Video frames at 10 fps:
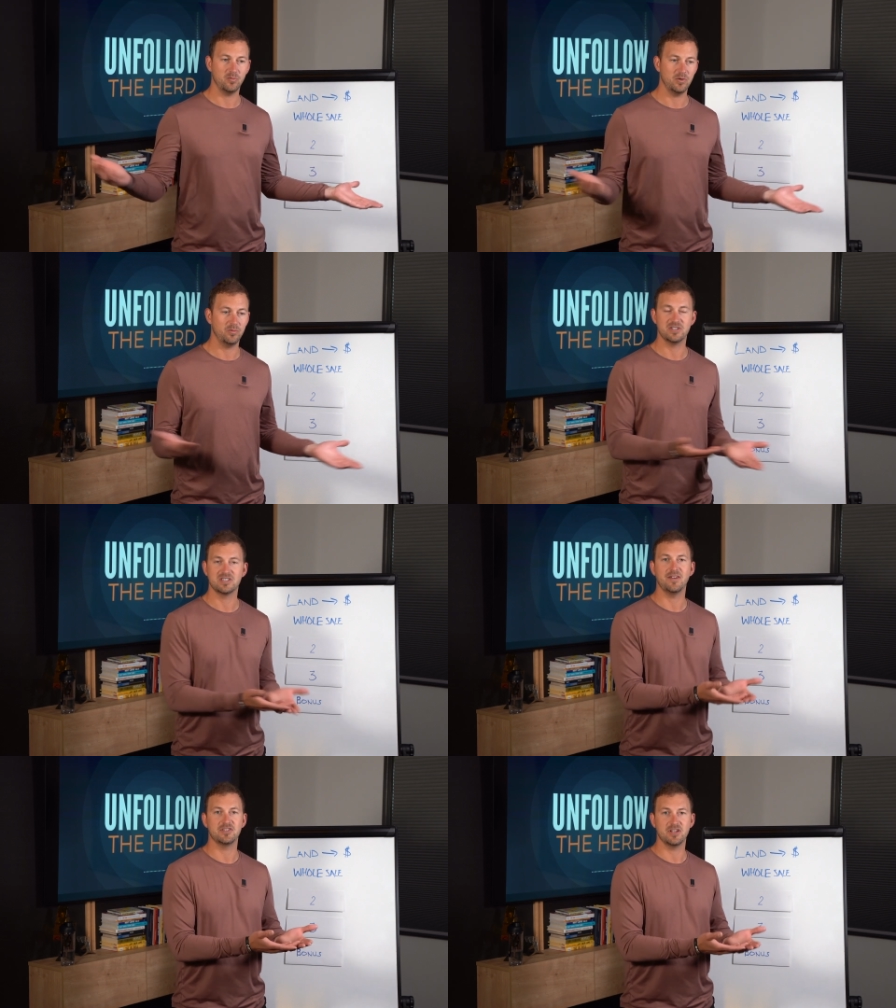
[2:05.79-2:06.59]
We would just
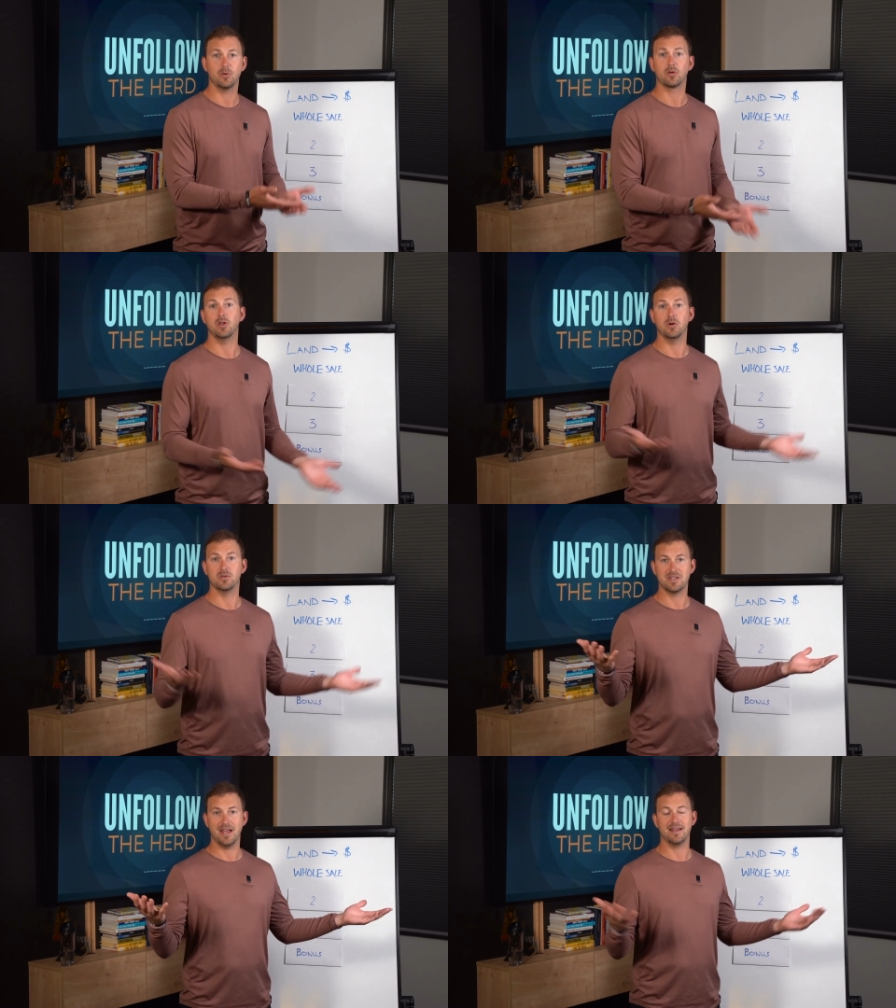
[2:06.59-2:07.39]
have a double
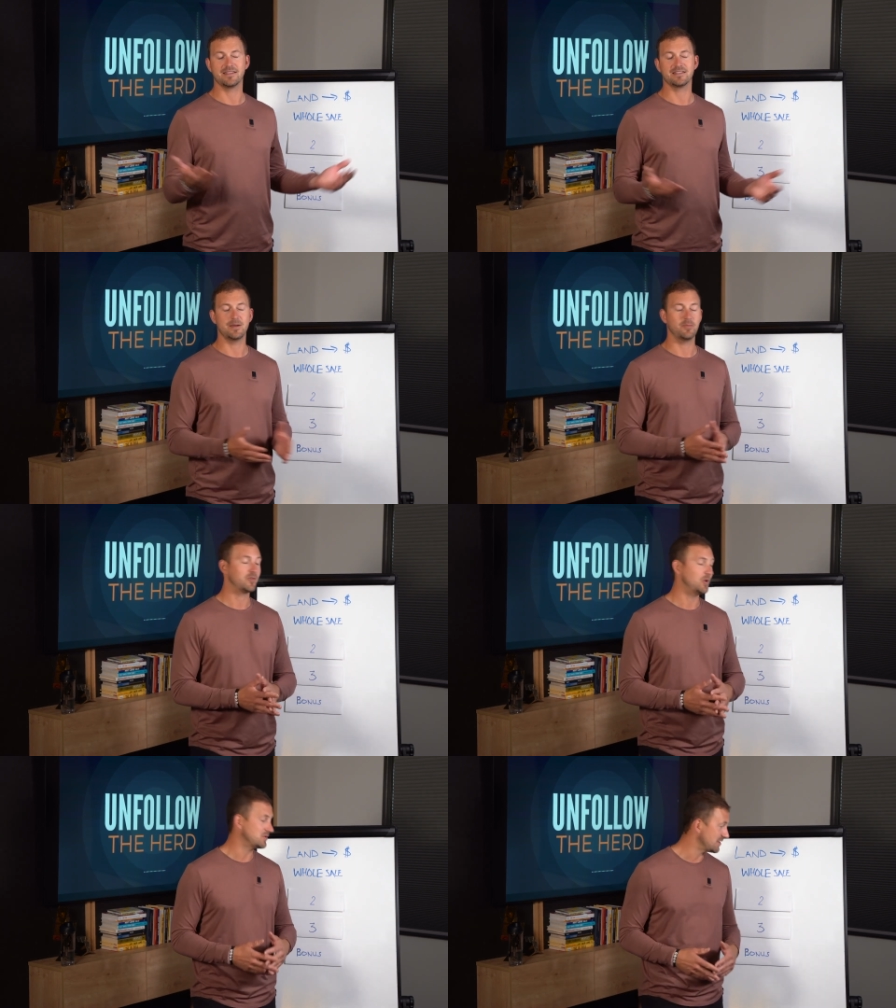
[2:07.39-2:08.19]
close at the time of
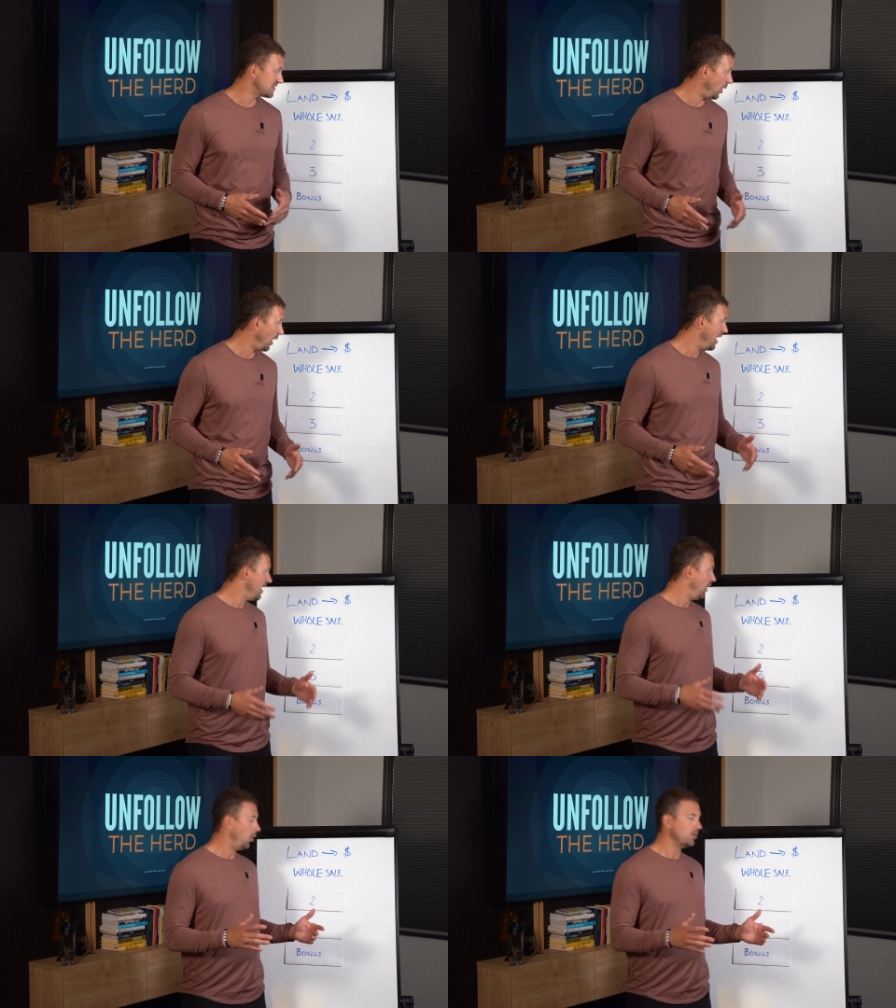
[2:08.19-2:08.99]
closing. So
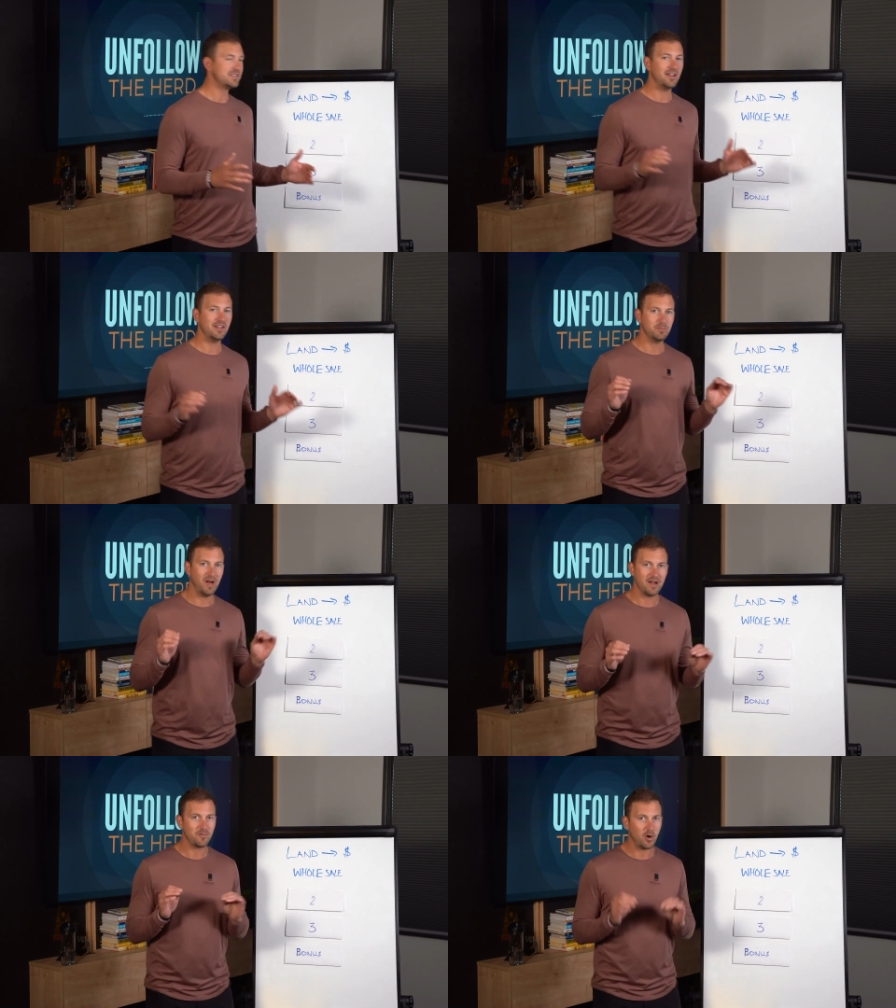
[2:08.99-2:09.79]
wholesaling
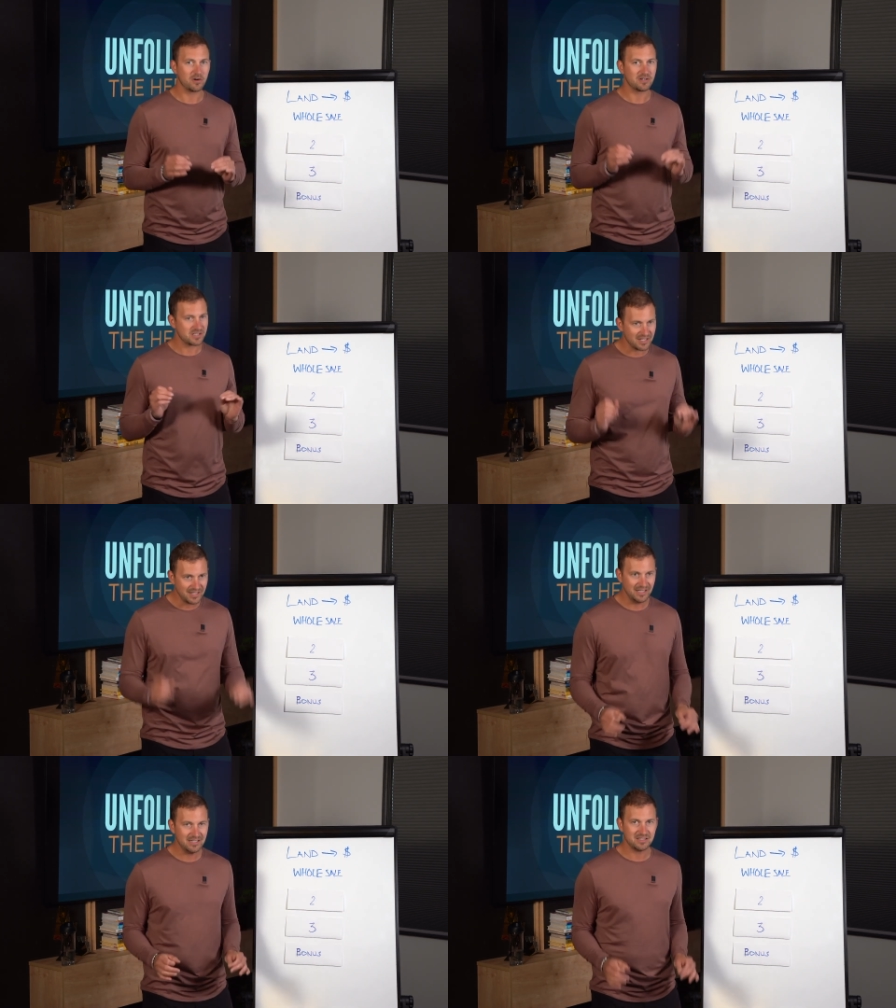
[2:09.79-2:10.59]
by far is the
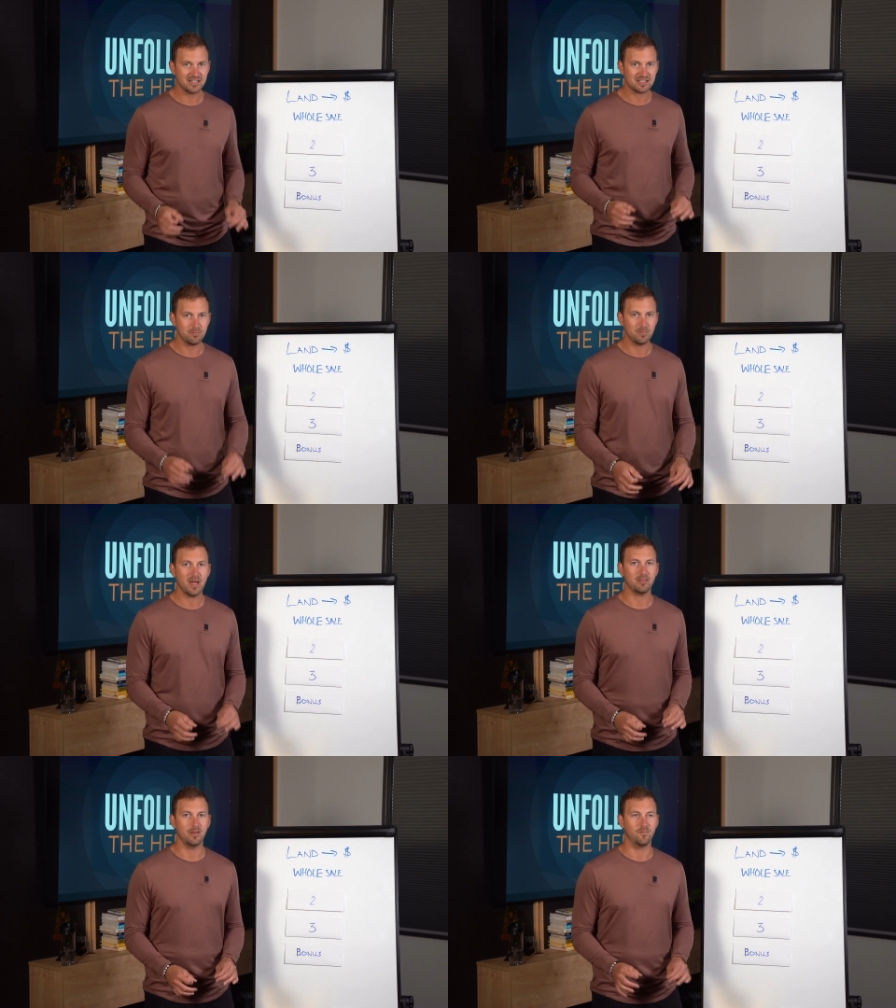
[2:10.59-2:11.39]
easiest
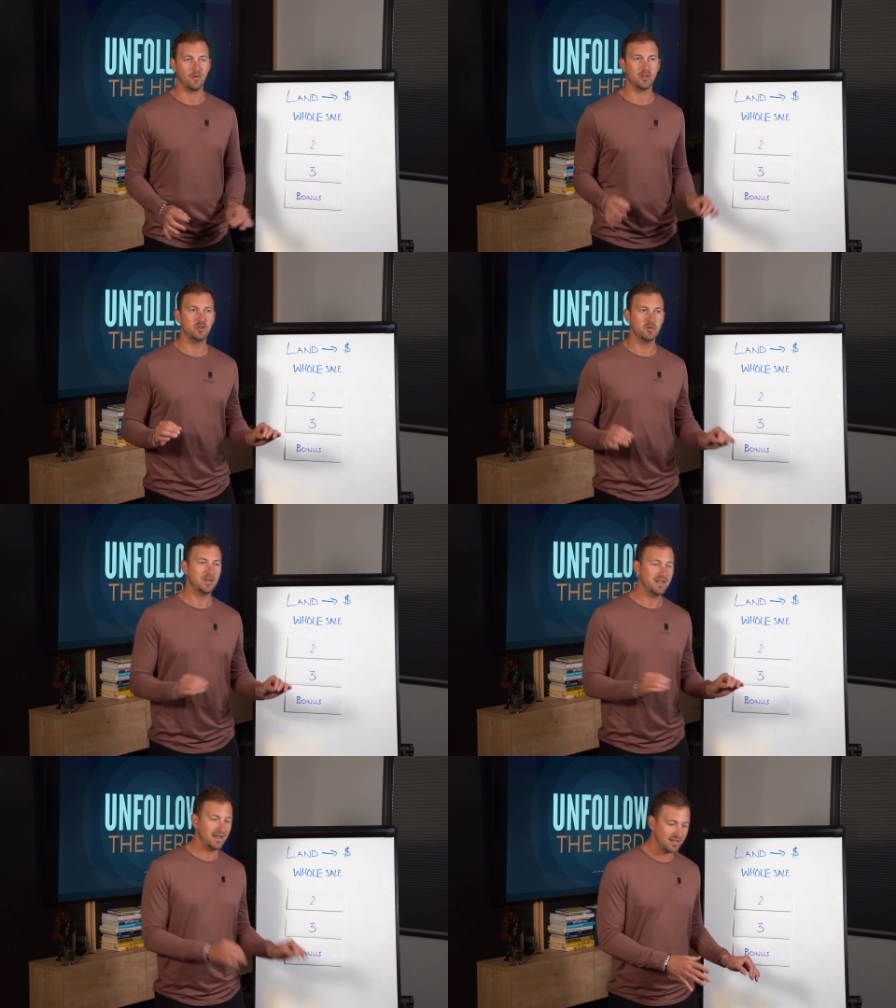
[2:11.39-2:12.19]
method for you to
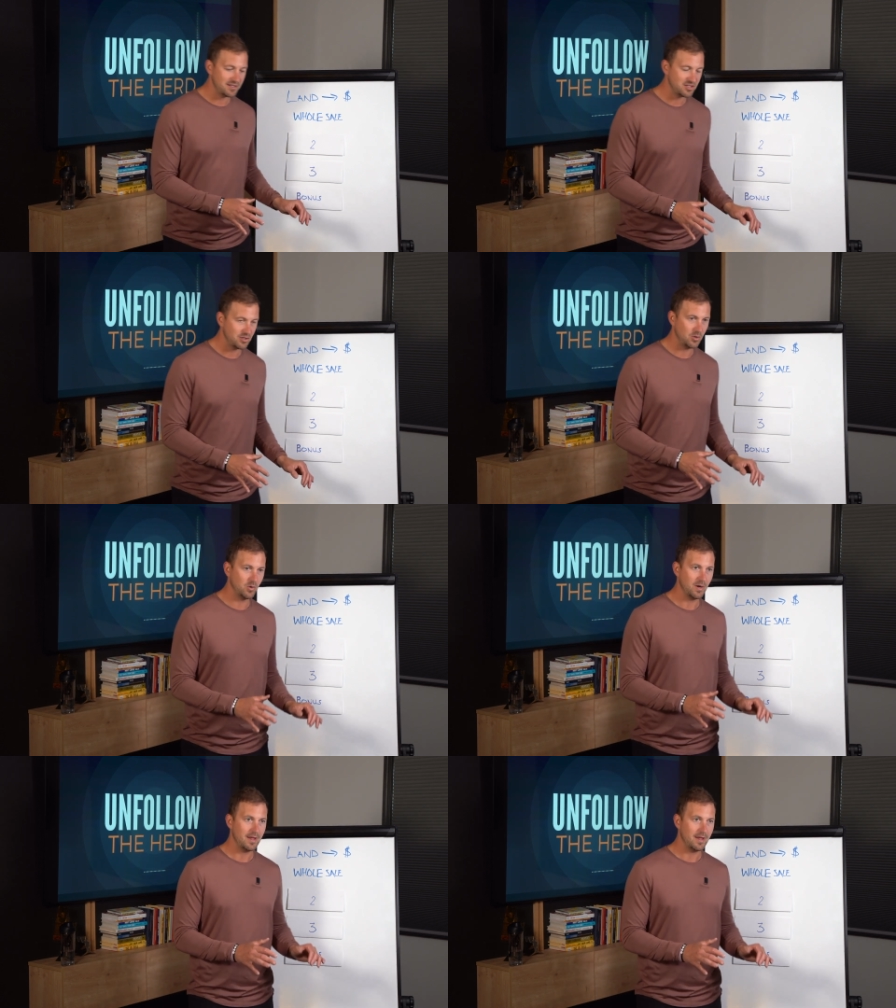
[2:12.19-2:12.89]
get into